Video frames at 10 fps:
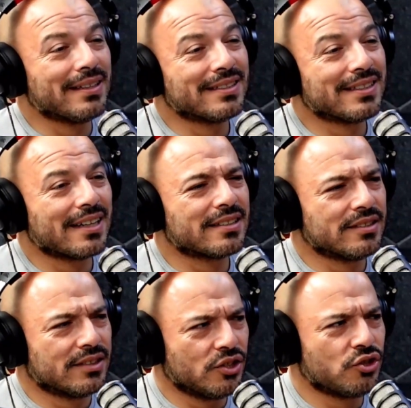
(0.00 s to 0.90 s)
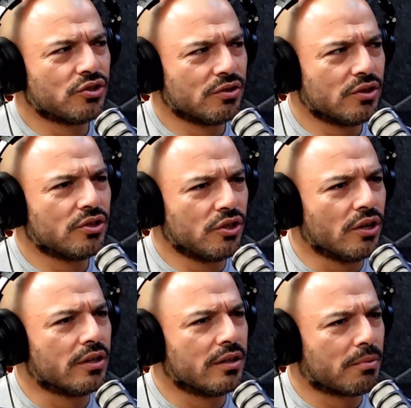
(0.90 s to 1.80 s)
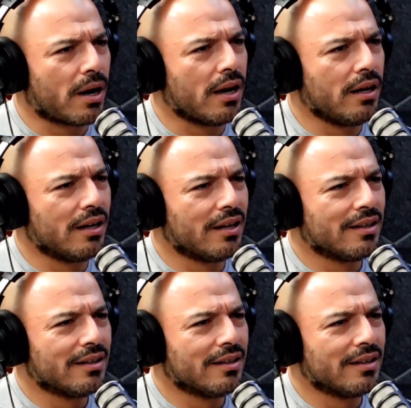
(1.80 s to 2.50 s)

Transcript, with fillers: Paying less taxes is good, right?